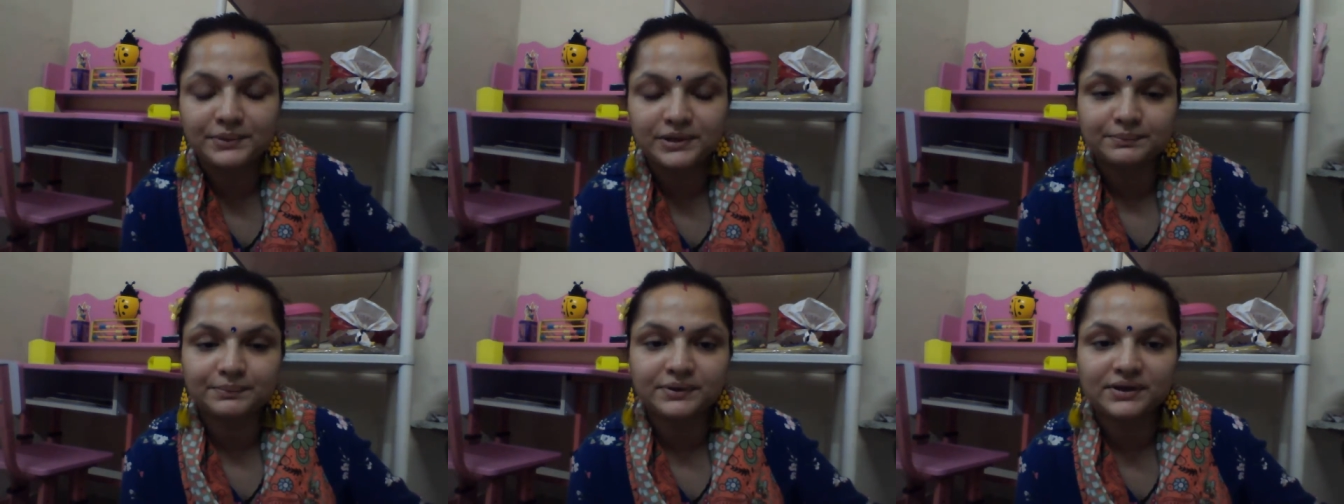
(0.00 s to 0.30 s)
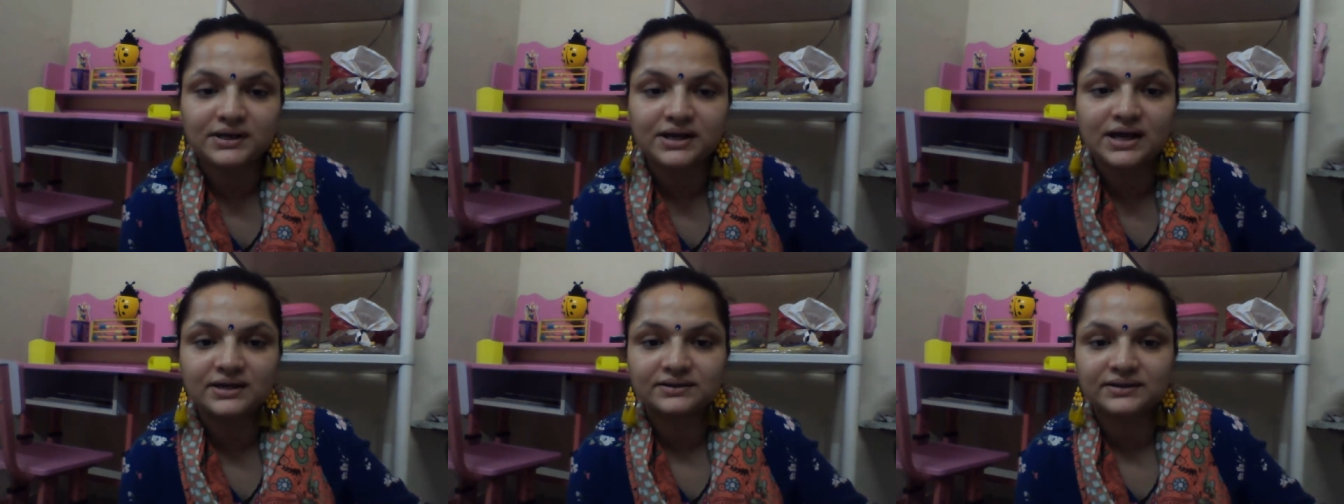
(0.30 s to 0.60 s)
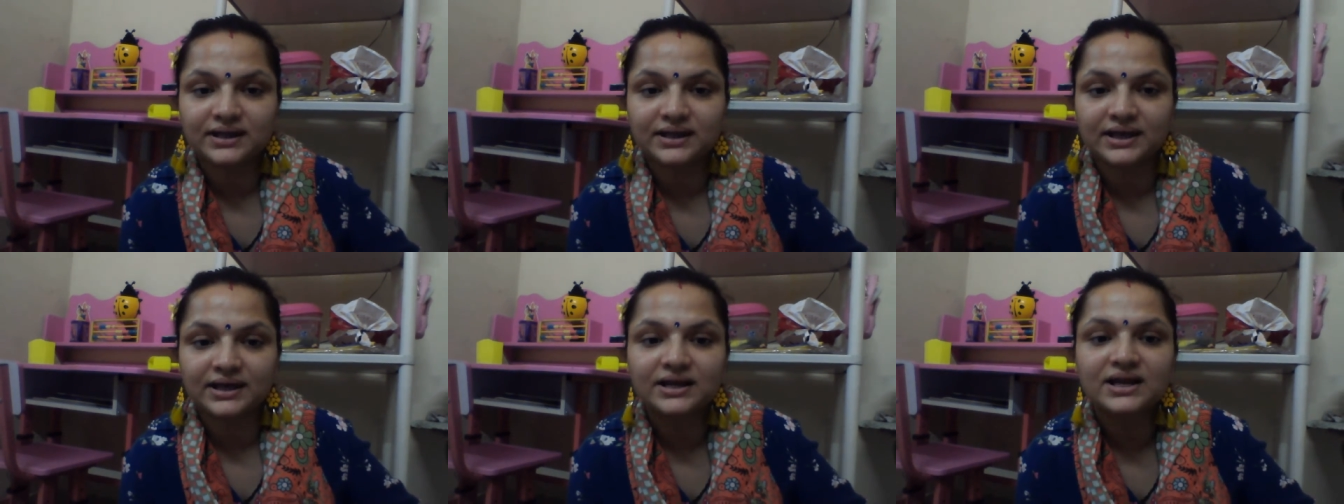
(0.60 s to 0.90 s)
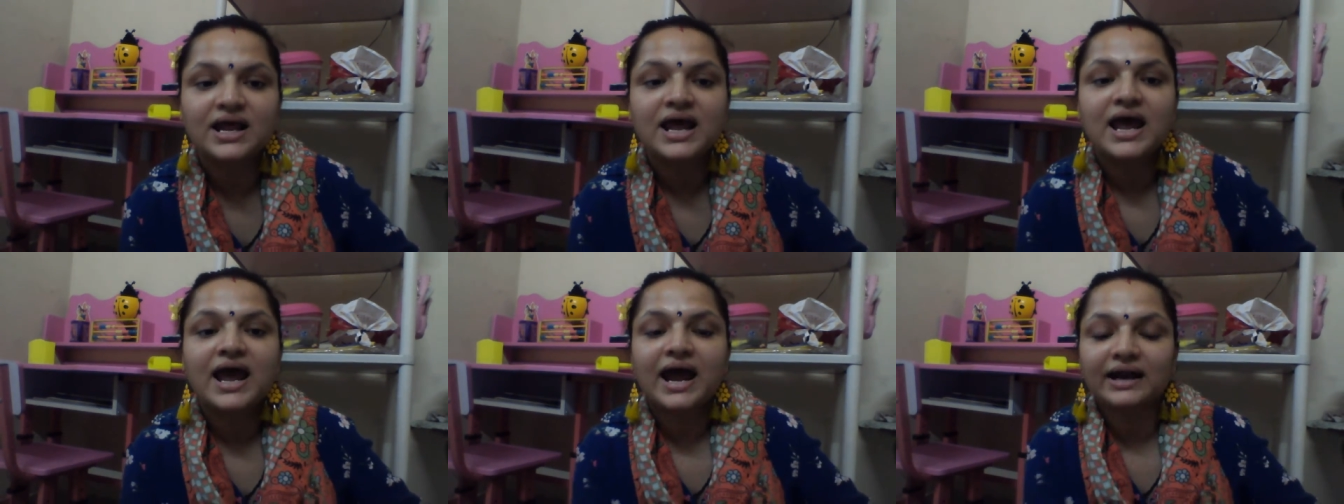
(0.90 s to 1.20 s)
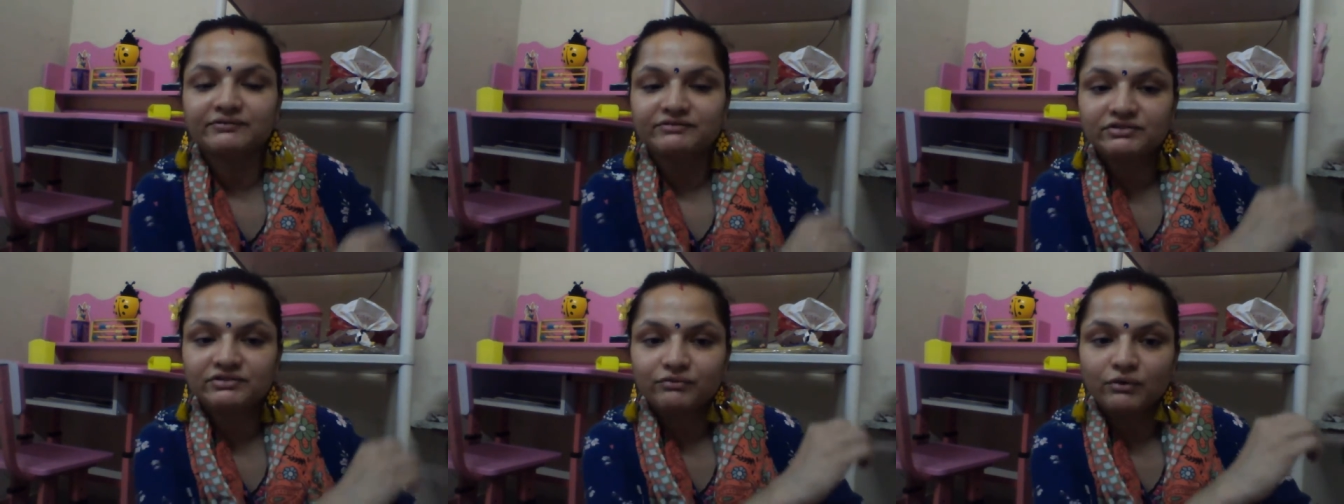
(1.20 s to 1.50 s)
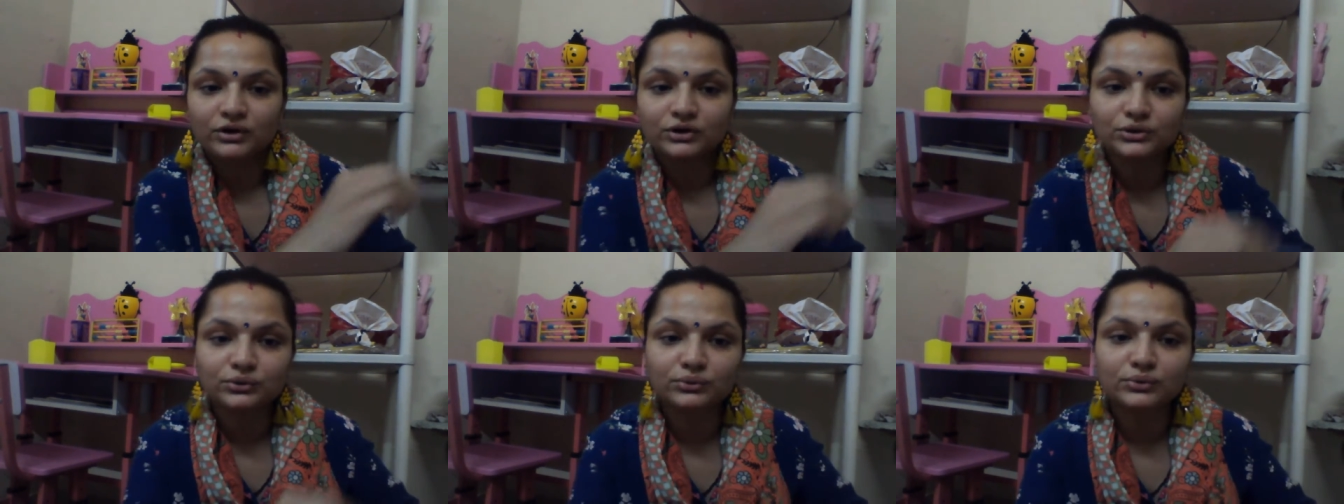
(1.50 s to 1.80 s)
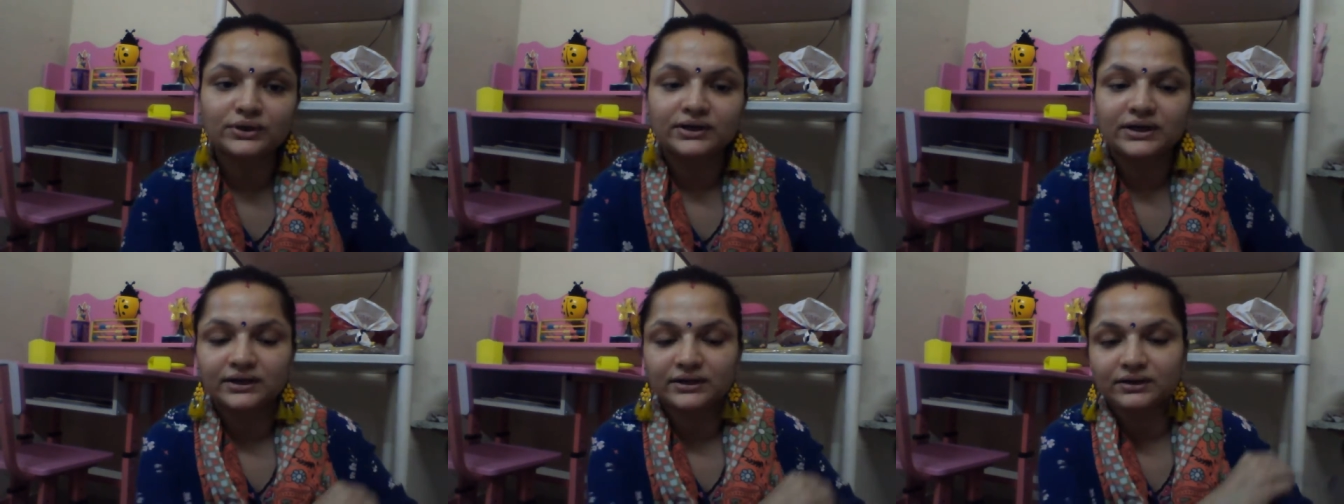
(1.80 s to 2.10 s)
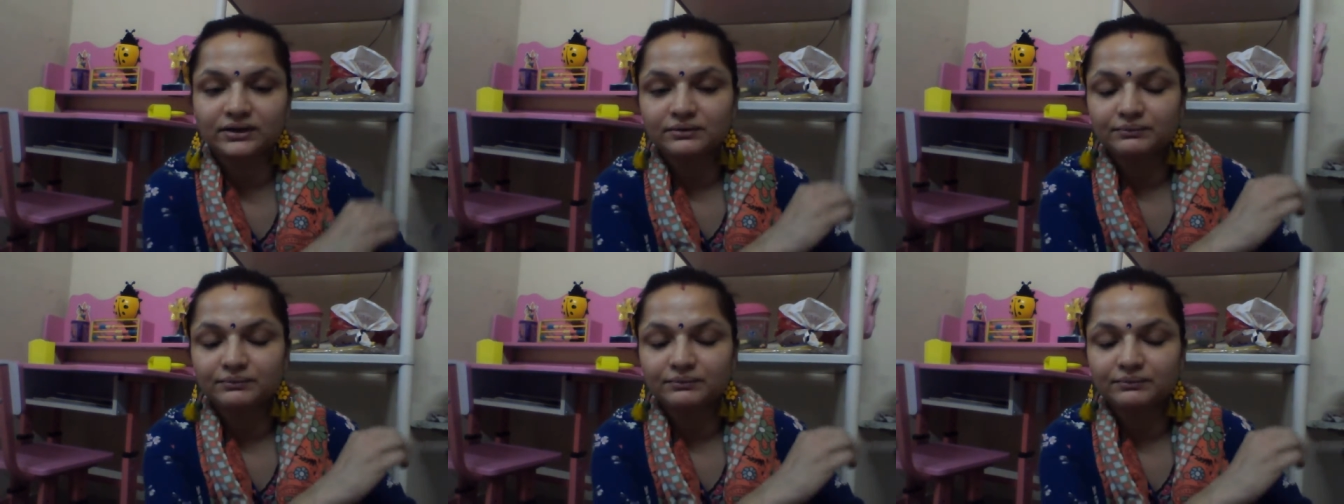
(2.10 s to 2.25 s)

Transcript: people are there and we want to